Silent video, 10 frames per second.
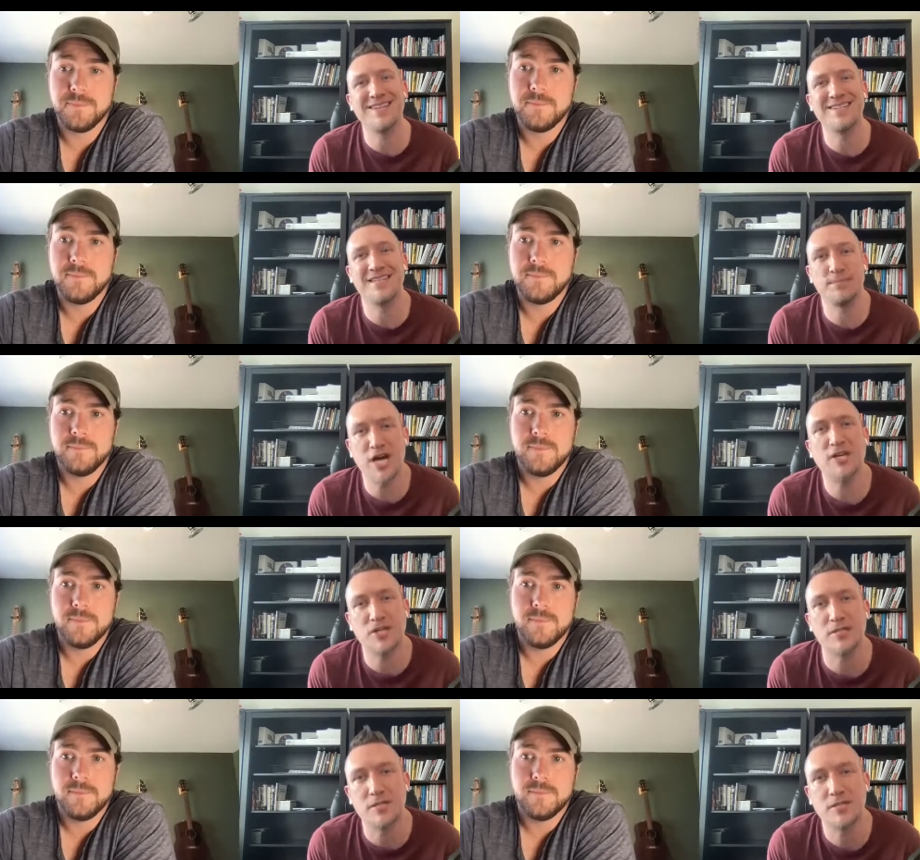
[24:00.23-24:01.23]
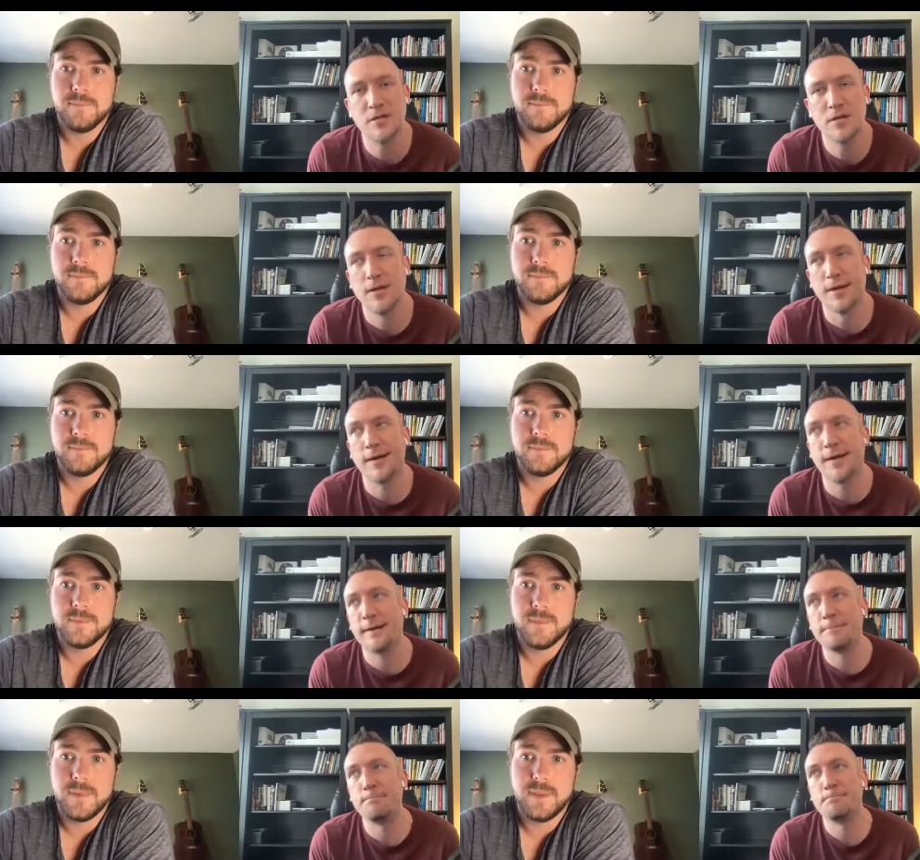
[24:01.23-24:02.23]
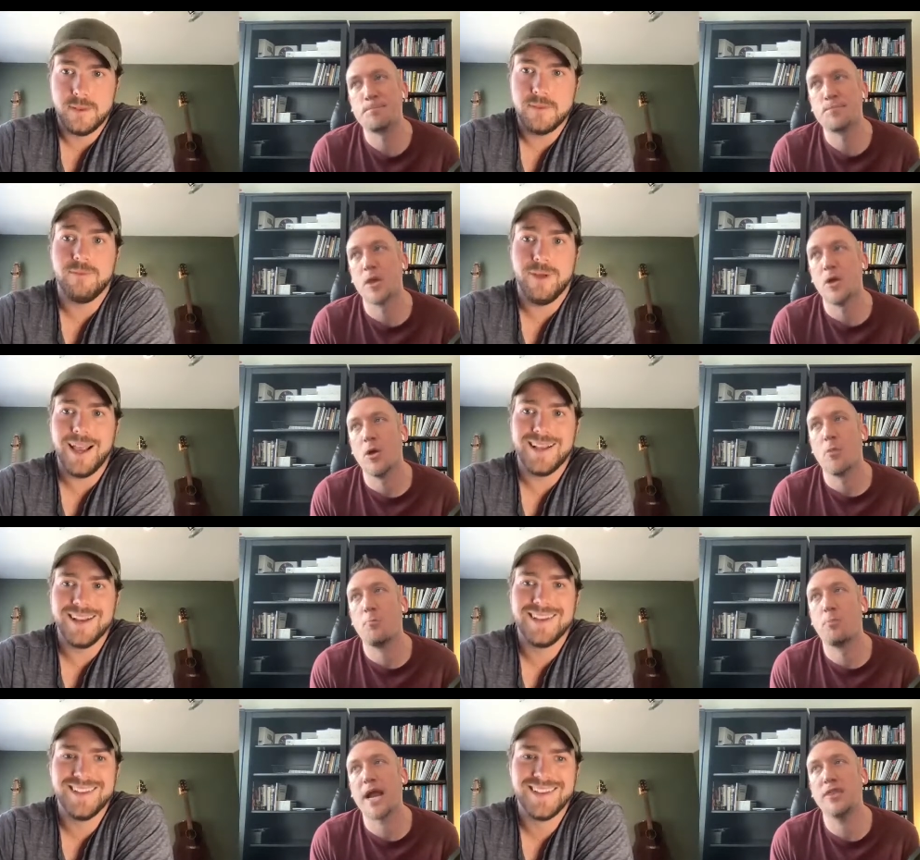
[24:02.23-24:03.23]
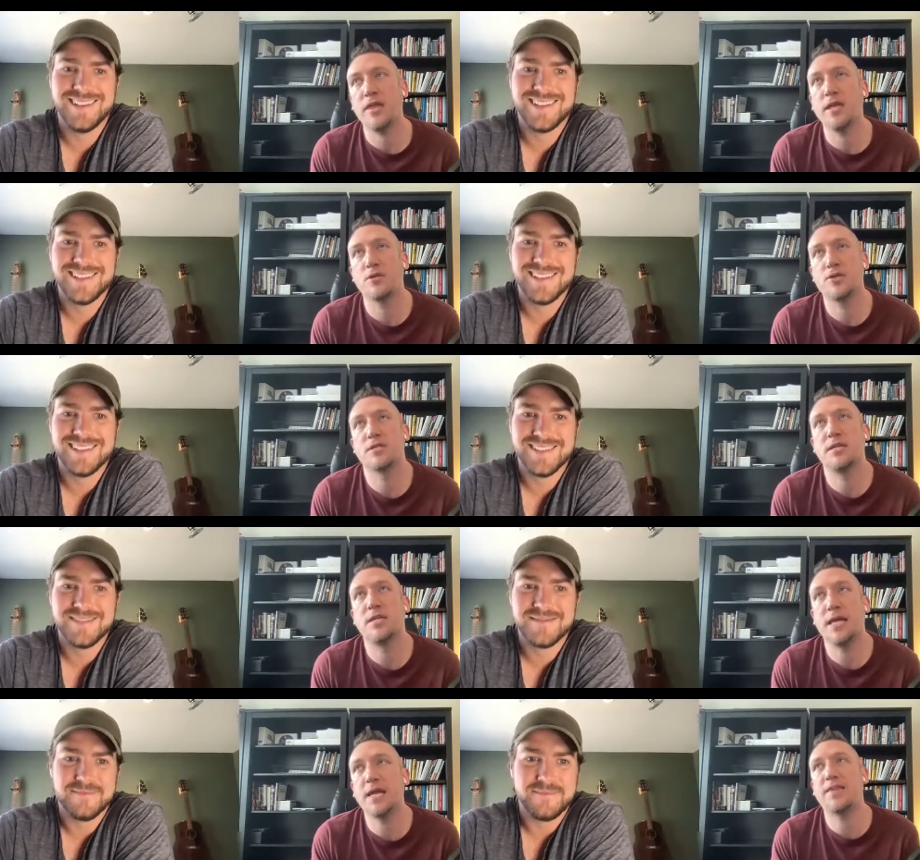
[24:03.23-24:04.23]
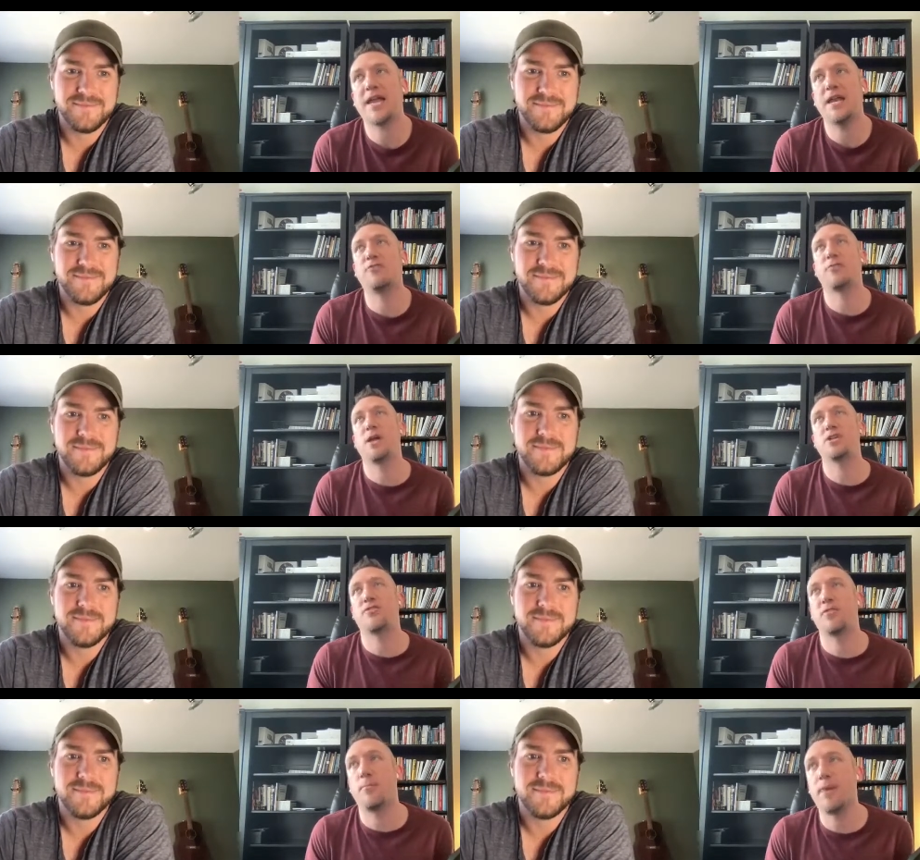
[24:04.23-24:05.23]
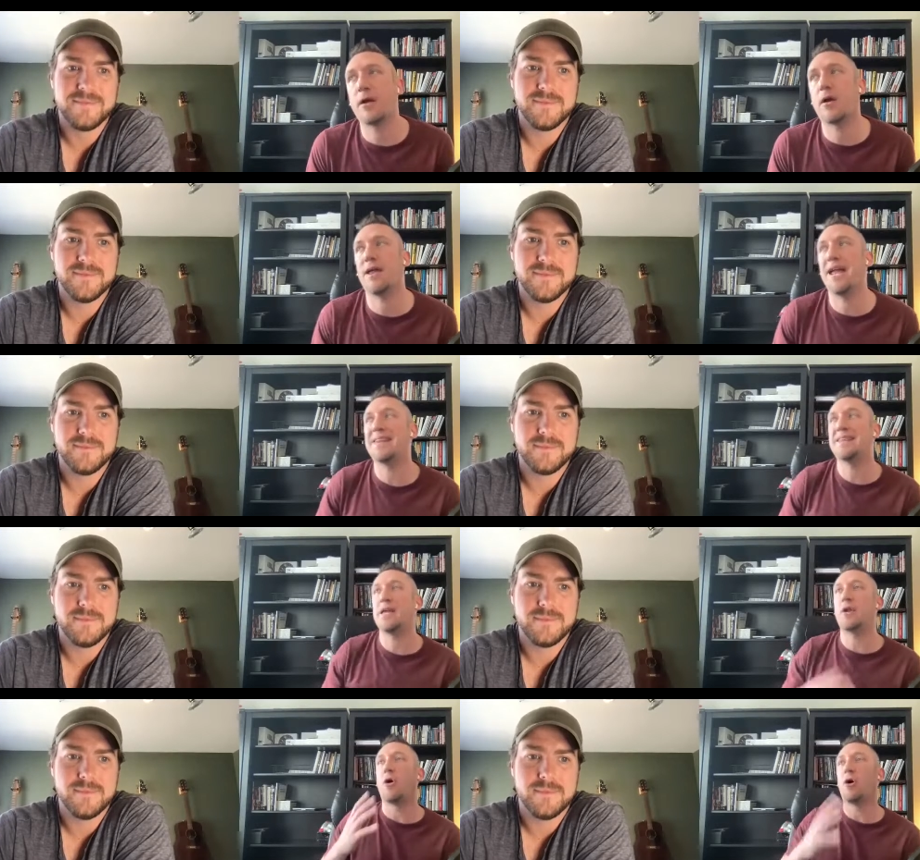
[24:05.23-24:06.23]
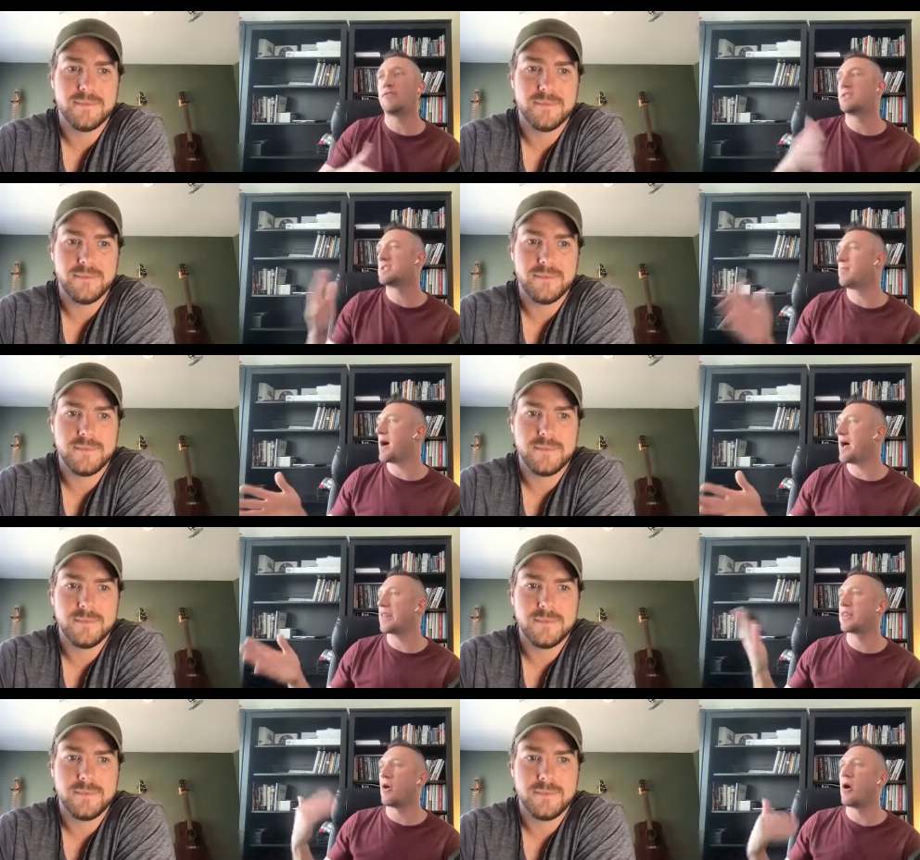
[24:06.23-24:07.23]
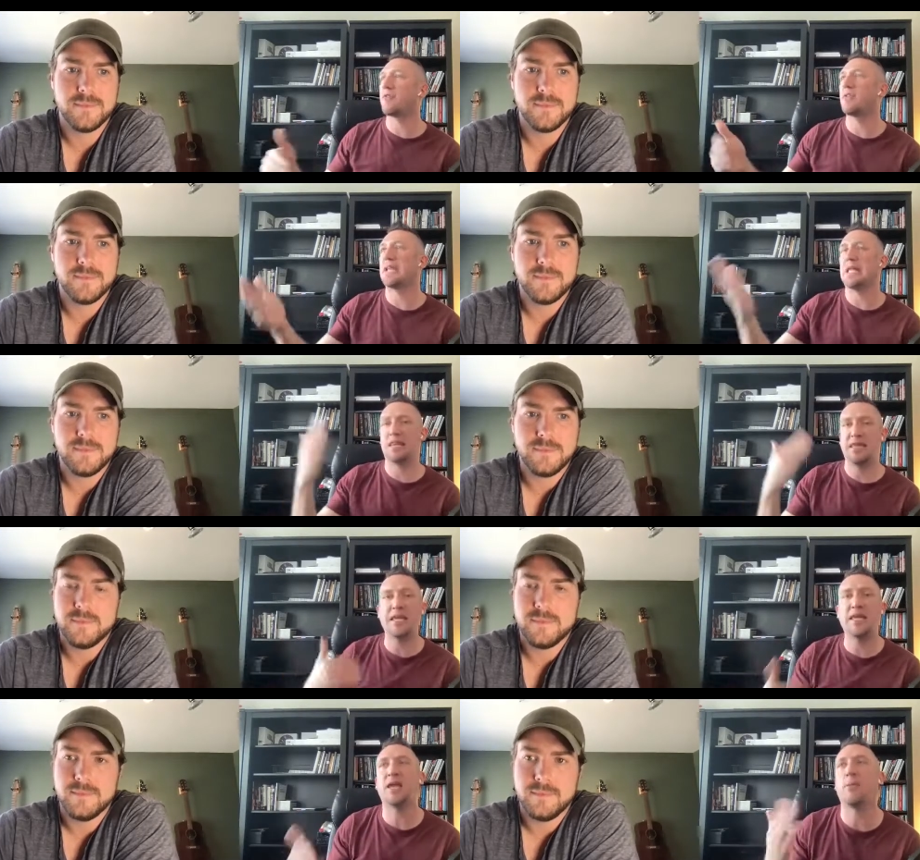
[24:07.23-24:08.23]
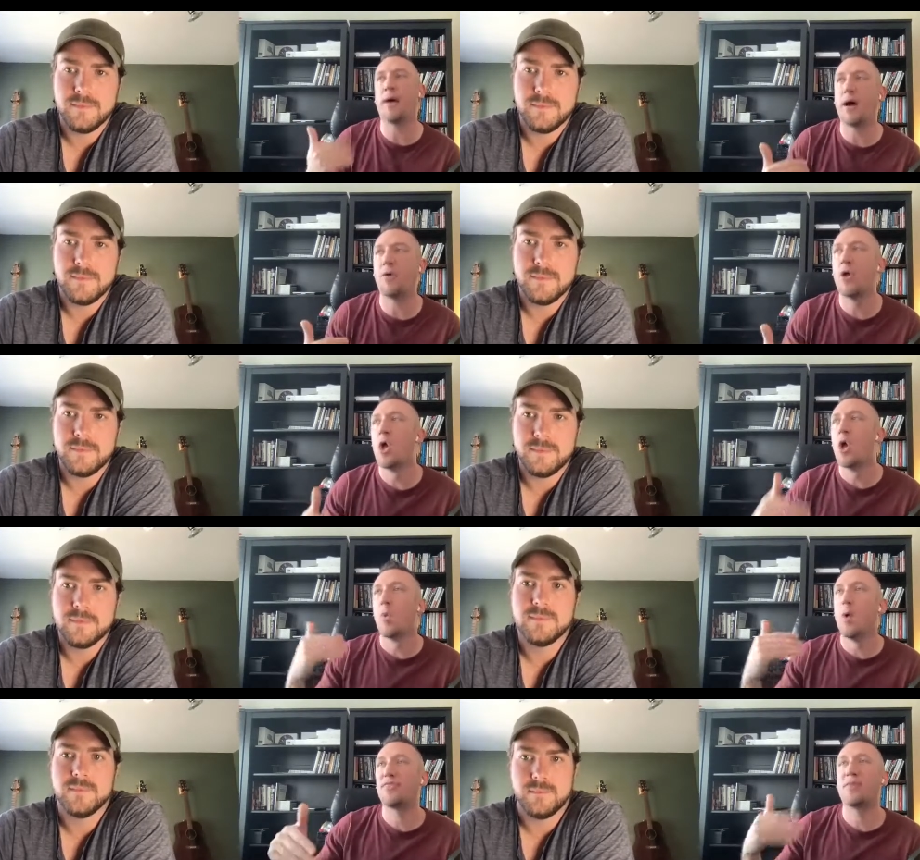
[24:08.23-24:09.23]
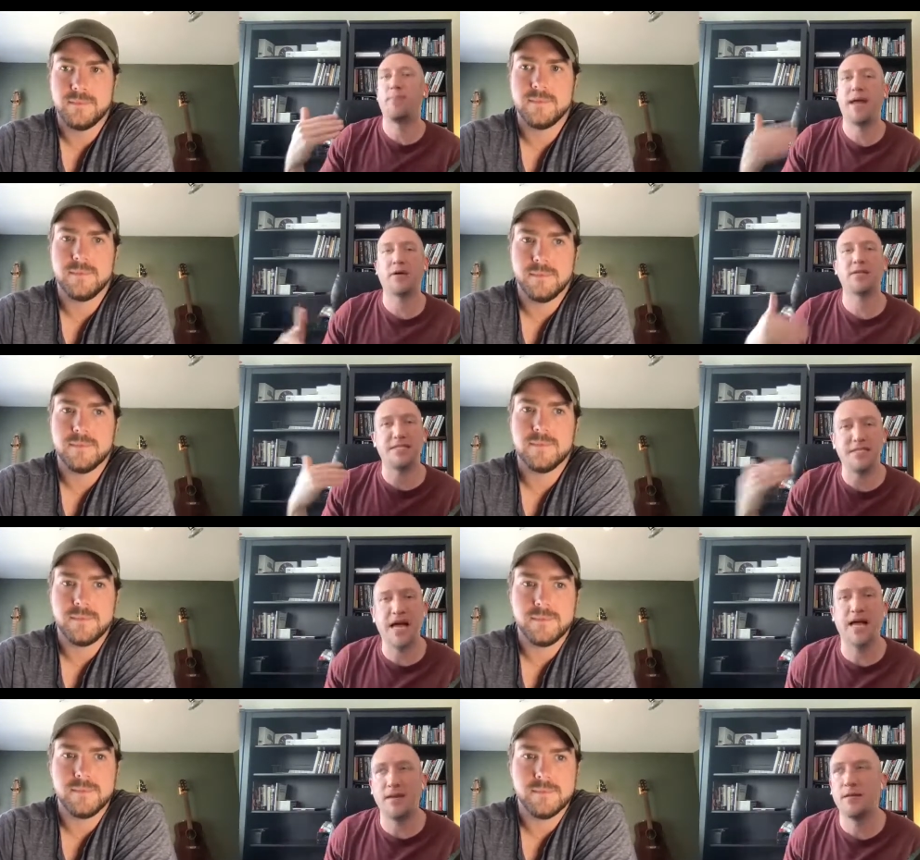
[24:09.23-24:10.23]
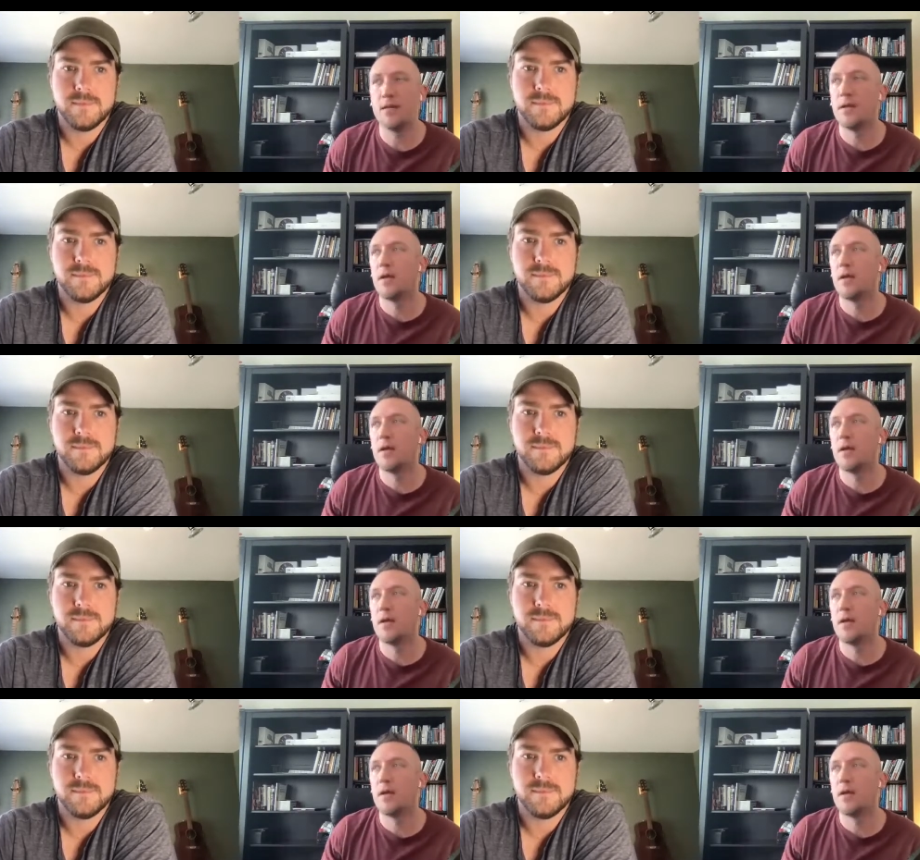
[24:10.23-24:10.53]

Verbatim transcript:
Speaker 1: against objections um, right. but I think just getting that information from the parent and then off the spot, thoughtfully thinking about what the parent said